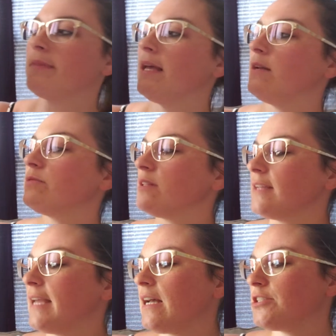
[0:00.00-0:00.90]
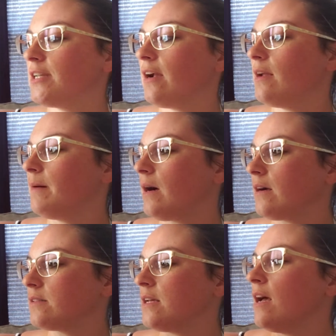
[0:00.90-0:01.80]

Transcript: And it was on the cash and carry box.